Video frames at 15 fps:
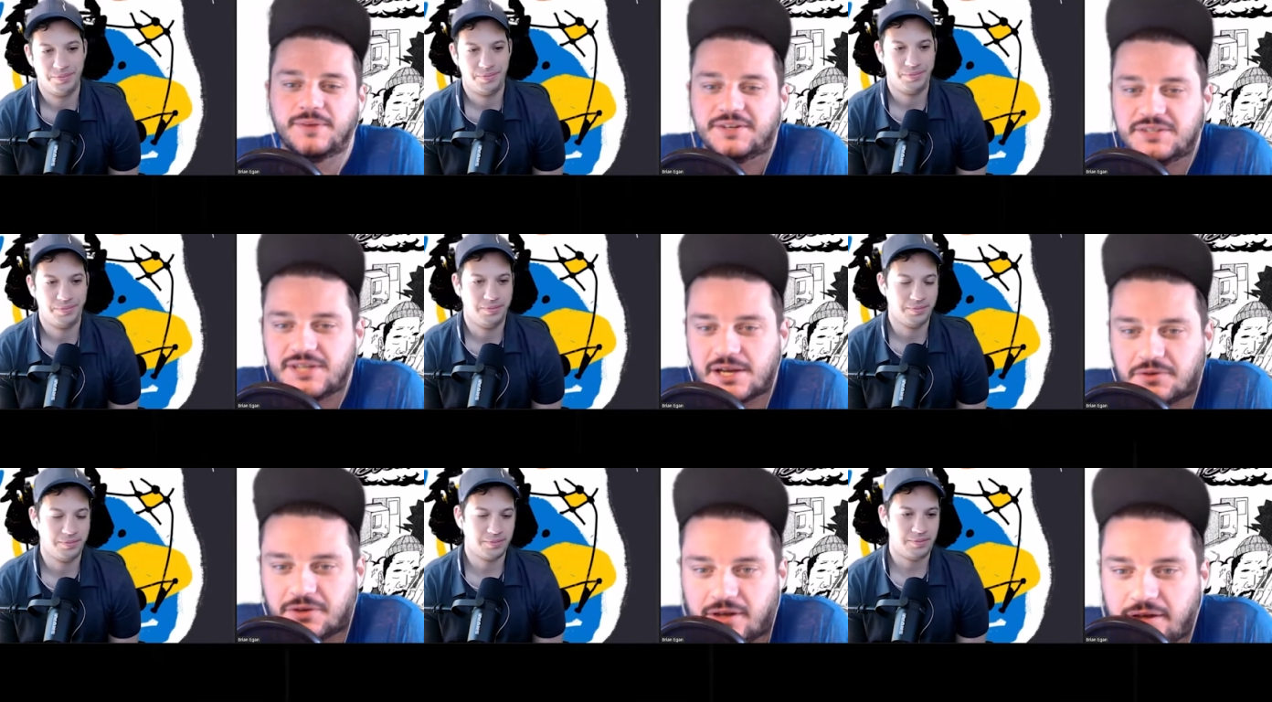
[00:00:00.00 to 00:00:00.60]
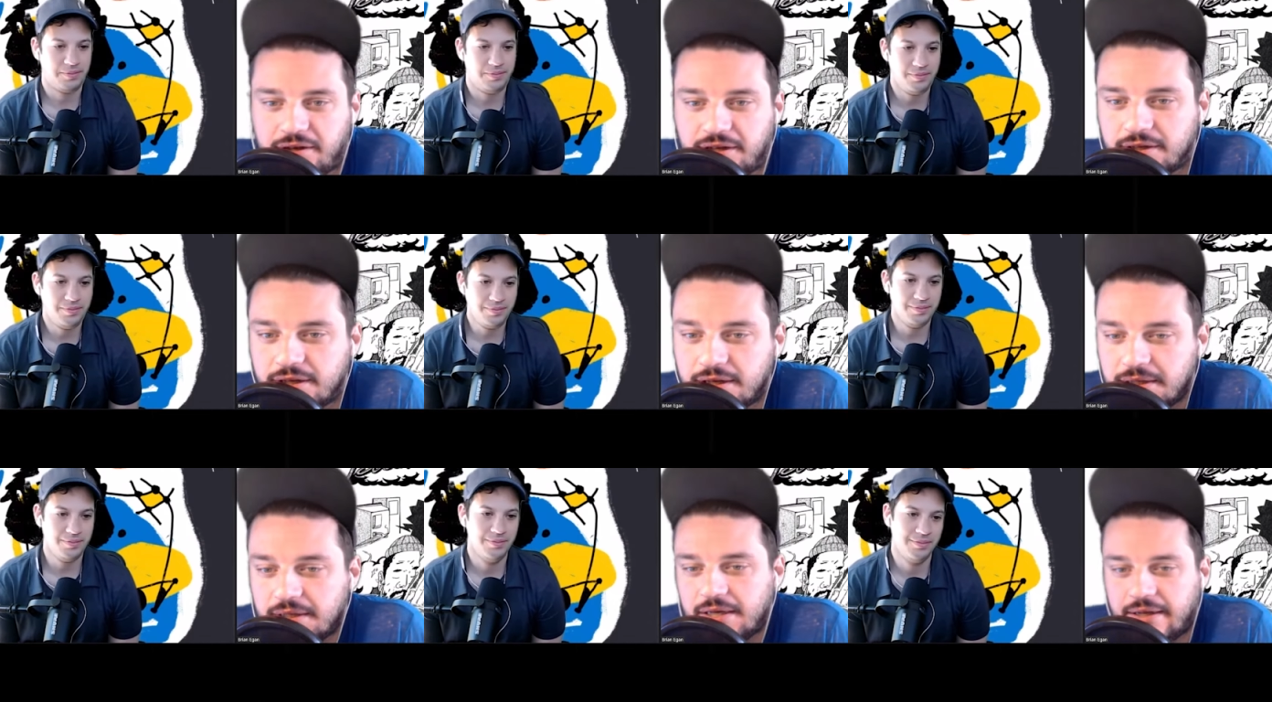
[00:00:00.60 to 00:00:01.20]
Speaker 1: and Day'Ron and
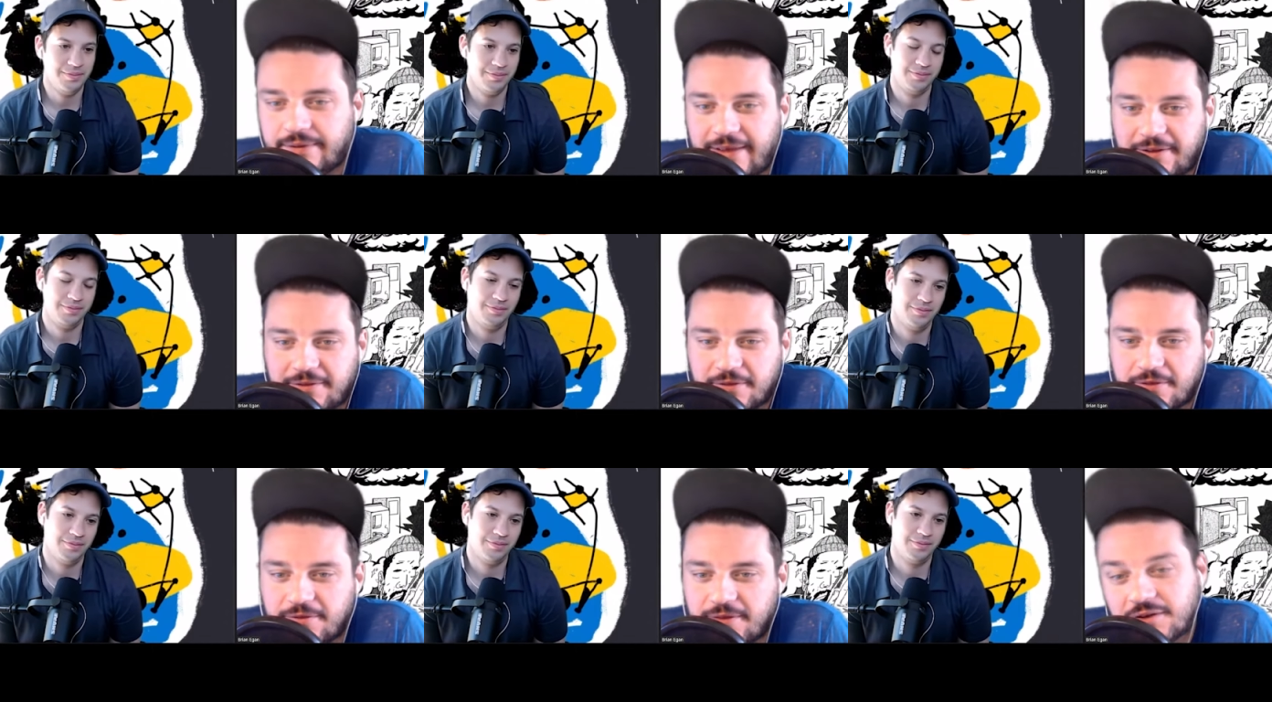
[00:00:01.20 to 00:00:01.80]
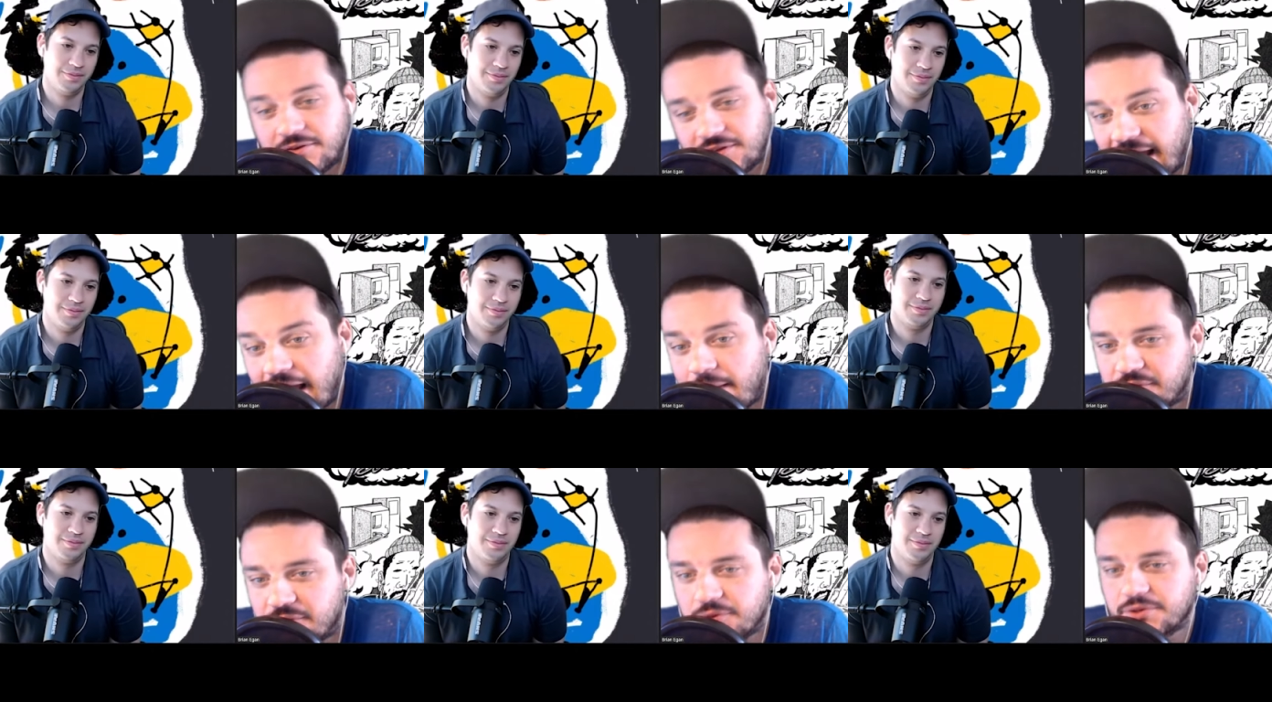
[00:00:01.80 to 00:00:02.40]
that and
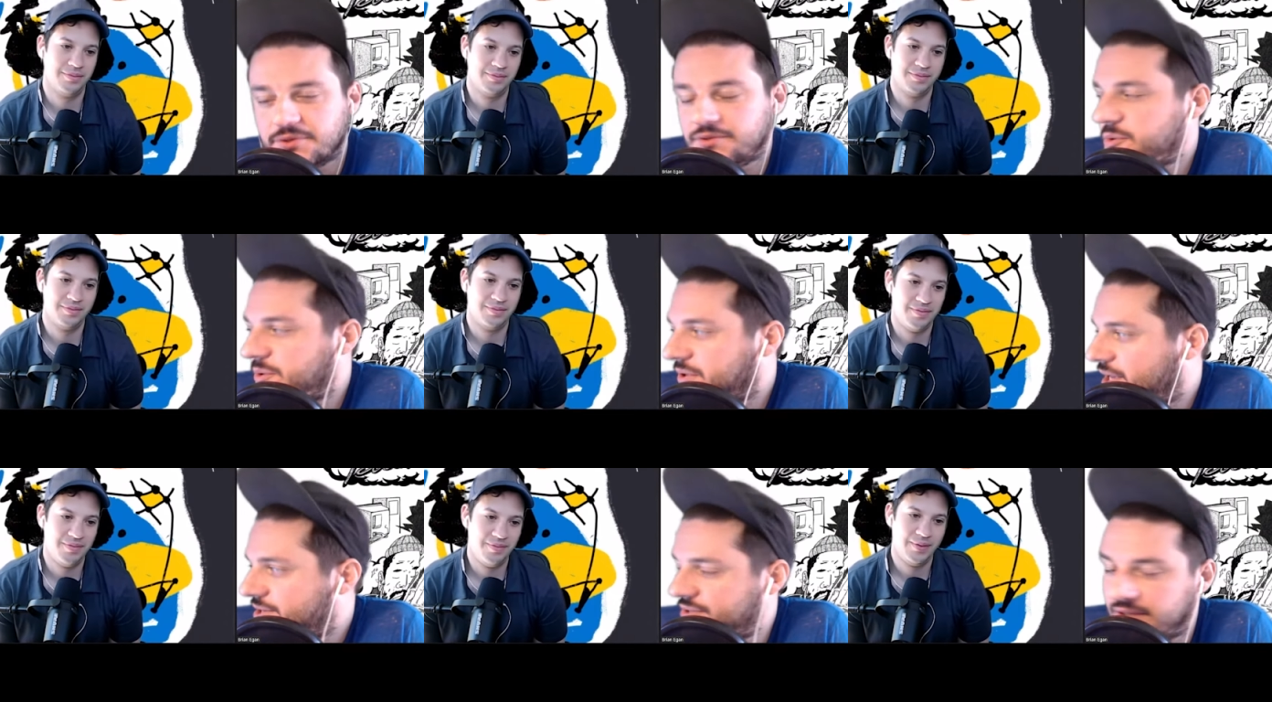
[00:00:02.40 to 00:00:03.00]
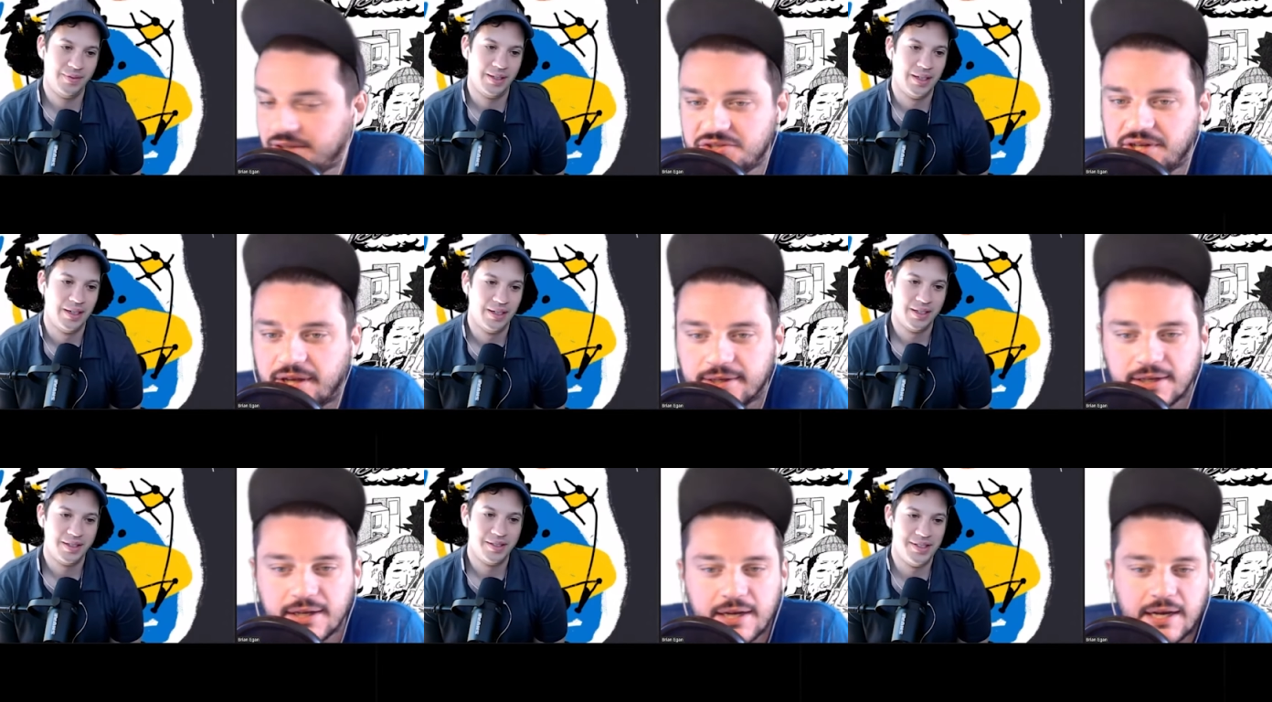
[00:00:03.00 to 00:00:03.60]
Cam to a, to a lesser extent.